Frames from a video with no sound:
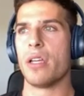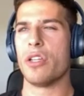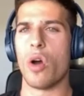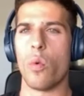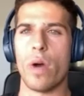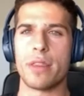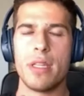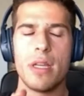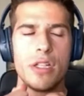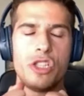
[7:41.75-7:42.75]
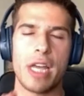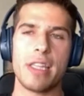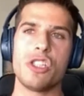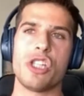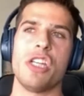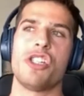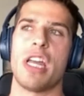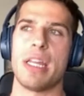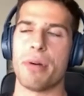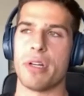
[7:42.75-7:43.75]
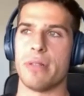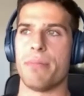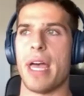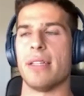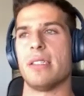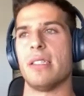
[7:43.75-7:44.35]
you know, what I think Jay Shetty put it best.